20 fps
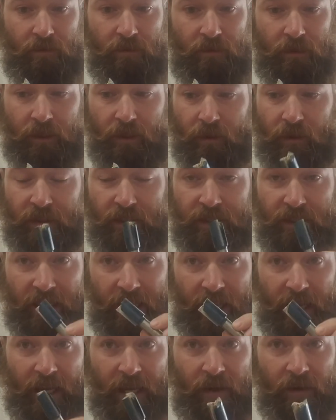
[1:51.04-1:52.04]
a
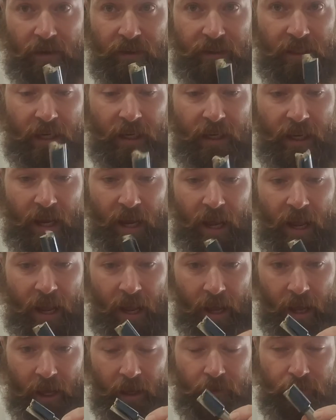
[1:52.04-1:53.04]
day or day and a
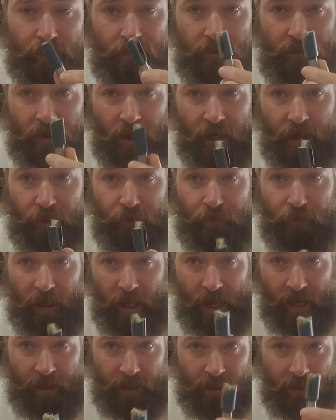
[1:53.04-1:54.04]
half trying to
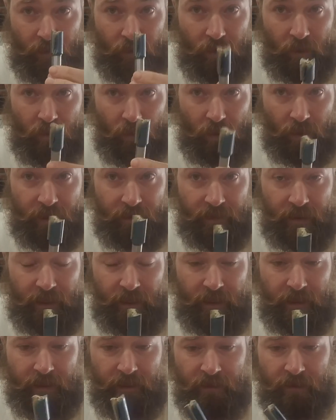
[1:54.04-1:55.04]
flatten it with one of
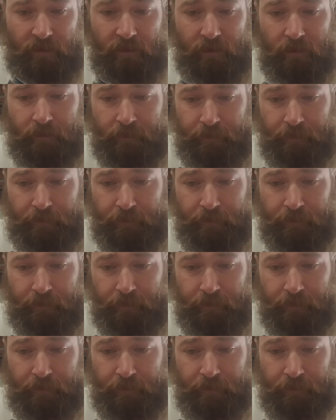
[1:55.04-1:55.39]
these.